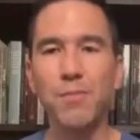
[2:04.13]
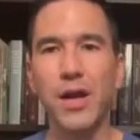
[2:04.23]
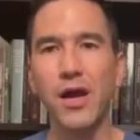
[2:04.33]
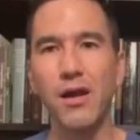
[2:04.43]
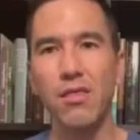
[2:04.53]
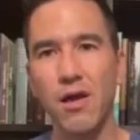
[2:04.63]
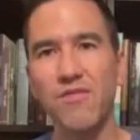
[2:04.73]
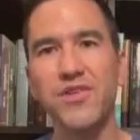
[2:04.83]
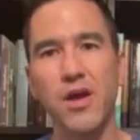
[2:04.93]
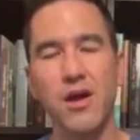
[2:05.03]
But I
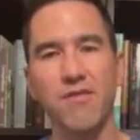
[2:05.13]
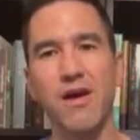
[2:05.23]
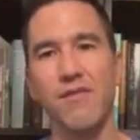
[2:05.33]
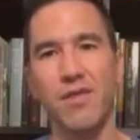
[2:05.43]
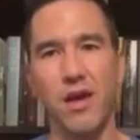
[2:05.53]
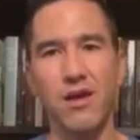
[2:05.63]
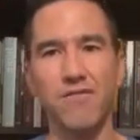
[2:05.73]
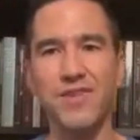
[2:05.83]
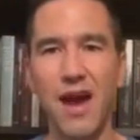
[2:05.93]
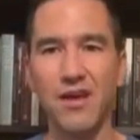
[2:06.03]
love to kind of have the kind
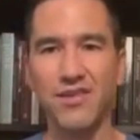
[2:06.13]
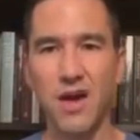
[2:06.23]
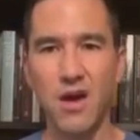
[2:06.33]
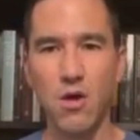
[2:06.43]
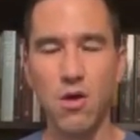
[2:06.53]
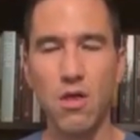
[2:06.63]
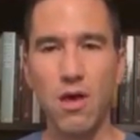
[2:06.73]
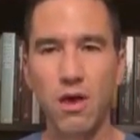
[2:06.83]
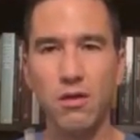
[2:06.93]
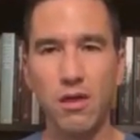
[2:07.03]
of
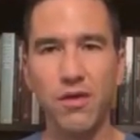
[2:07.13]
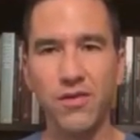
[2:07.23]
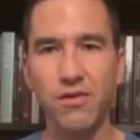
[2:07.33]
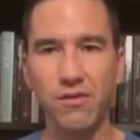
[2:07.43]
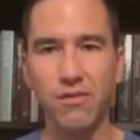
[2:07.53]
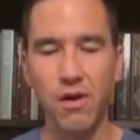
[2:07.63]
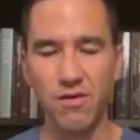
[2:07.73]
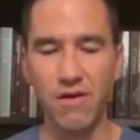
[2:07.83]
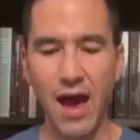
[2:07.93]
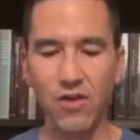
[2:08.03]
tactileness
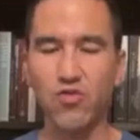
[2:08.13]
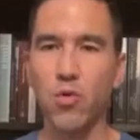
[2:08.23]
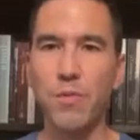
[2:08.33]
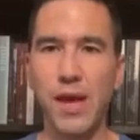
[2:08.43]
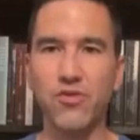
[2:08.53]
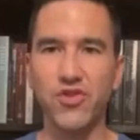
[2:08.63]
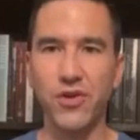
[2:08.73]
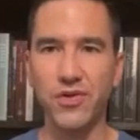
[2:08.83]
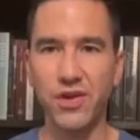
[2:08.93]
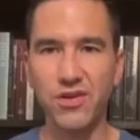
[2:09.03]
of actual
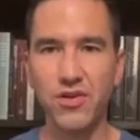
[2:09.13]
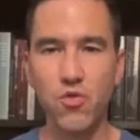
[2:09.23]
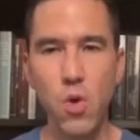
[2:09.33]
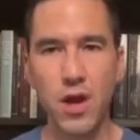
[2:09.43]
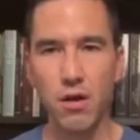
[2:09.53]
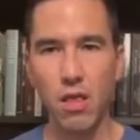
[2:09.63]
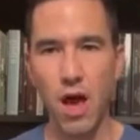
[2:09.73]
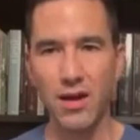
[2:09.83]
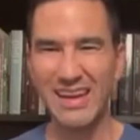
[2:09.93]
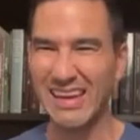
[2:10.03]
pages. I tend to write a
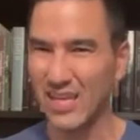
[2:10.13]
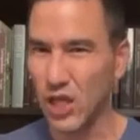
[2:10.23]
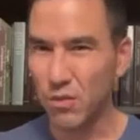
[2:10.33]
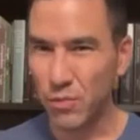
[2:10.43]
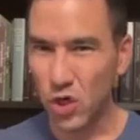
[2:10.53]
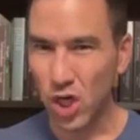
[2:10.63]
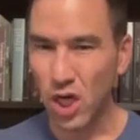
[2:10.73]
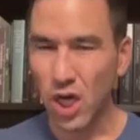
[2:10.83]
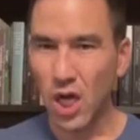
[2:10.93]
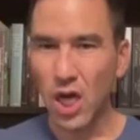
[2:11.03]
lot in the
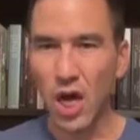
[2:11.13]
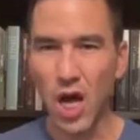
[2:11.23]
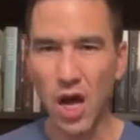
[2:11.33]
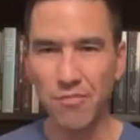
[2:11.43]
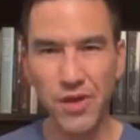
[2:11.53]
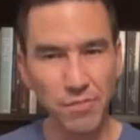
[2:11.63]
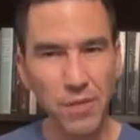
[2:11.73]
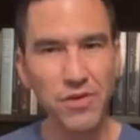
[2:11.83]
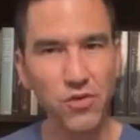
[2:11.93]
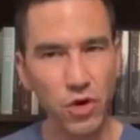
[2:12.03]
book.
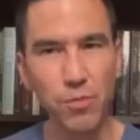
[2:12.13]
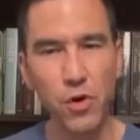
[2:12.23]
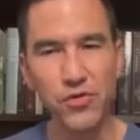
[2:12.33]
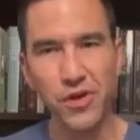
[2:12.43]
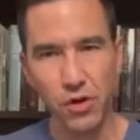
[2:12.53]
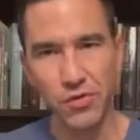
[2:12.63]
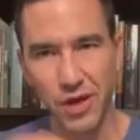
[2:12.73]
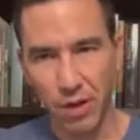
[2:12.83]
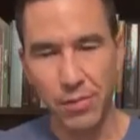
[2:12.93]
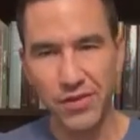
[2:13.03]
Sometimes it's on a Post-it note
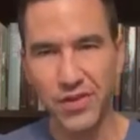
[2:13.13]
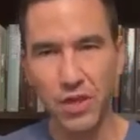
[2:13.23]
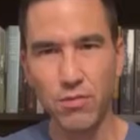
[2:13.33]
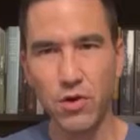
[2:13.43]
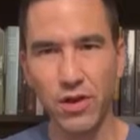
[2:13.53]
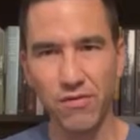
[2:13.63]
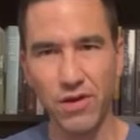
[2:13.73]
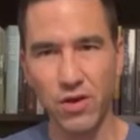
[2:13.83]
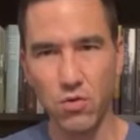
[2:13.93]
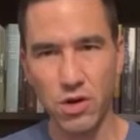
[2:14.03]
that I place in the book
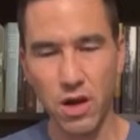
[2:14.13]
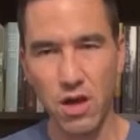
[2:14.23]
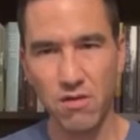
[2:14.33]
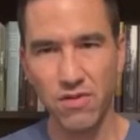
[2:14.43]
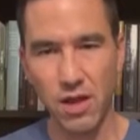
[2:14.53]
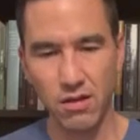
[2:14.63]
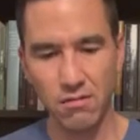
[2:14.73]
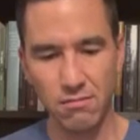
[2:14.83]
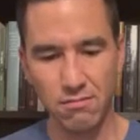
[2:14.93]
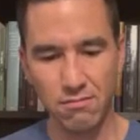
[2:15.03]
if I don't want to kind of
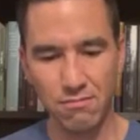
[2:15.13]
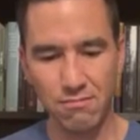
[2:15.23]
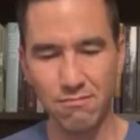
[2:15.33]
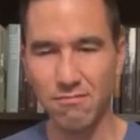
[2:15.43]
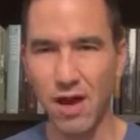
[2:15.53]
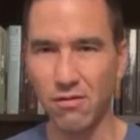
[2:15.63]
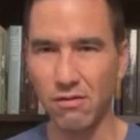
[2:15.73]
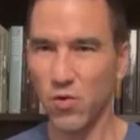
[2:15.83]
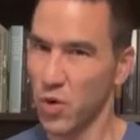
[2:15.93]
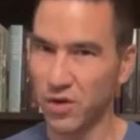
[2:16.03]

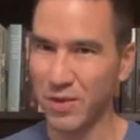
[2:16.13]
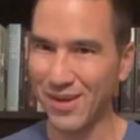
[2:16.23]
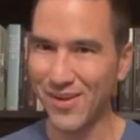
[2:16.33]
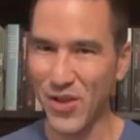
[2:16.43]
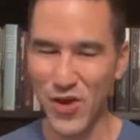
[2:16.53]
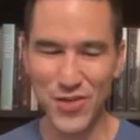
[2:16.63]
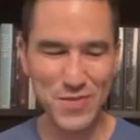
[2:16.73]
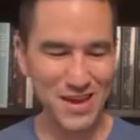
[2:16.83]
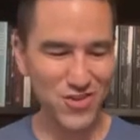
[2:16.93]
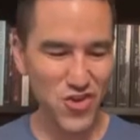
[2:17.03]
write immediately on the
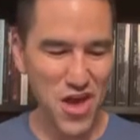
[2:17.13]
page.